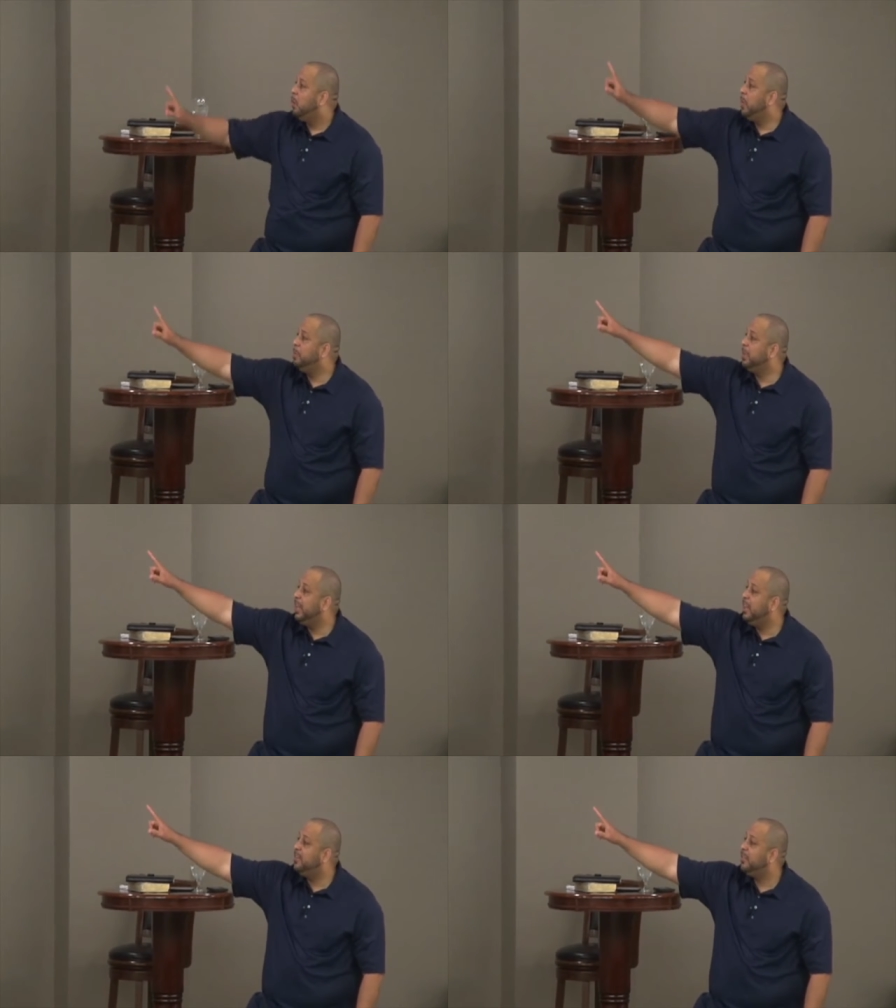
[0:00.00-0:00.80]
We
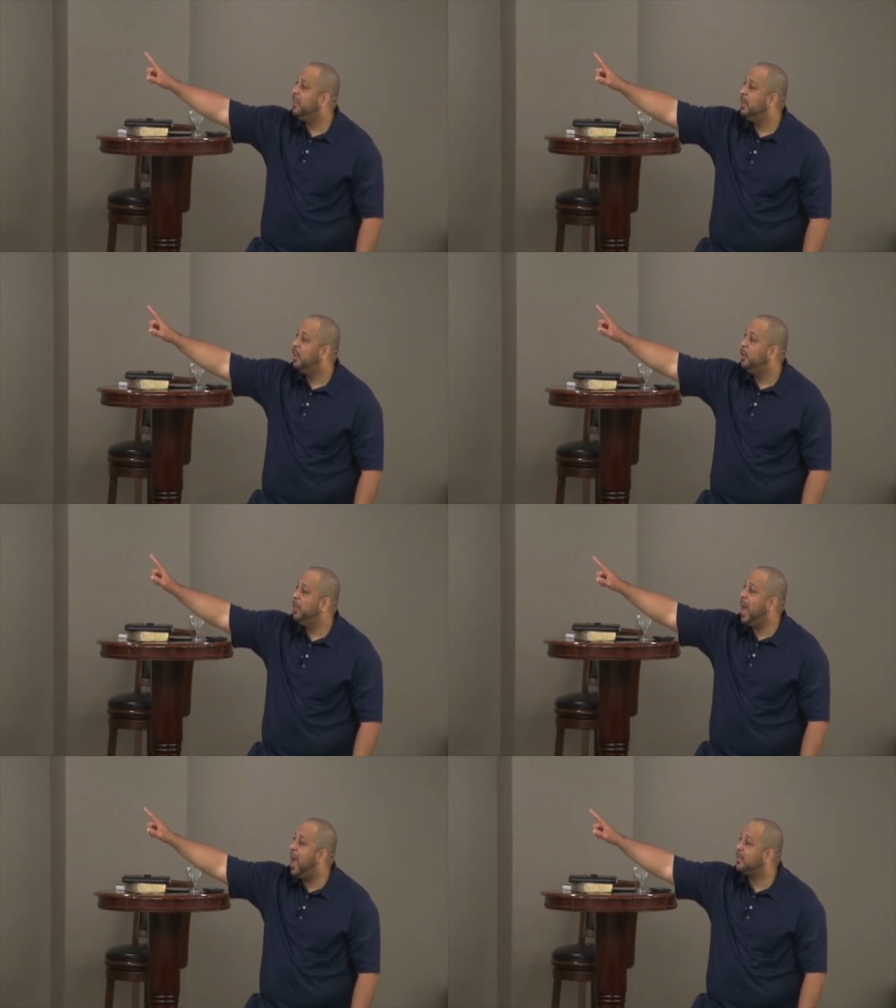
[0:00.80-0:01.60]
believe,
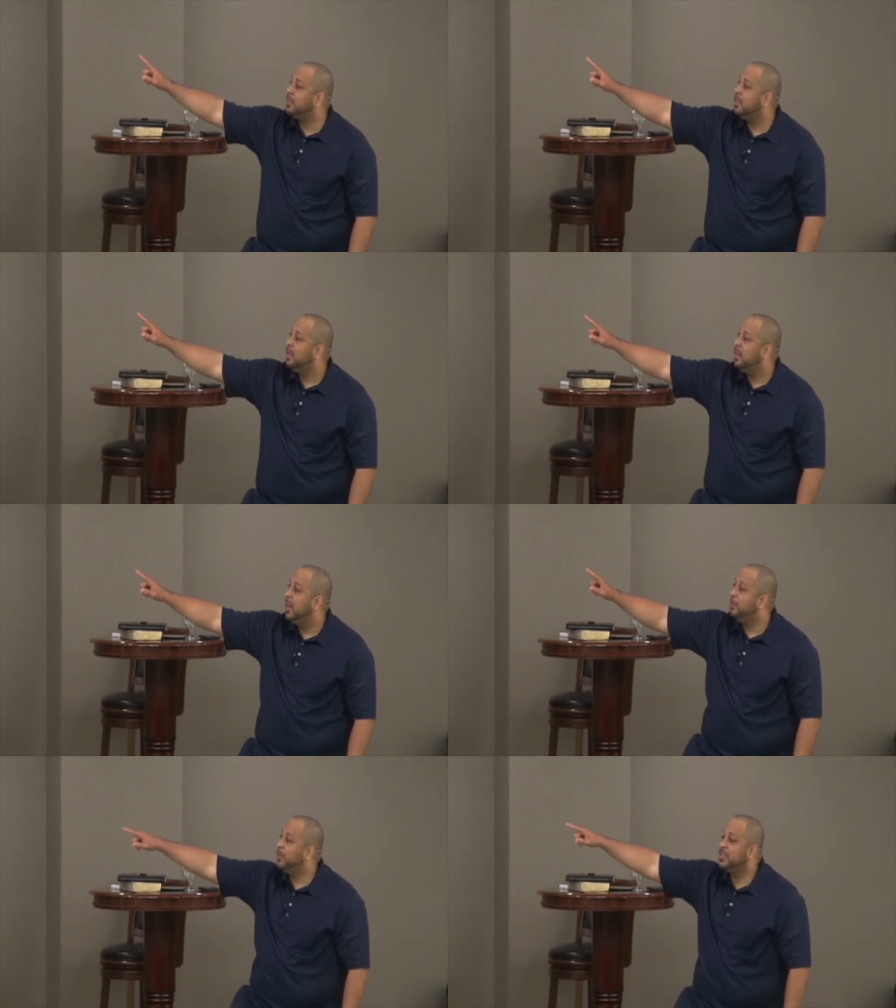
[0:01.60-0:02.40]
we act, and we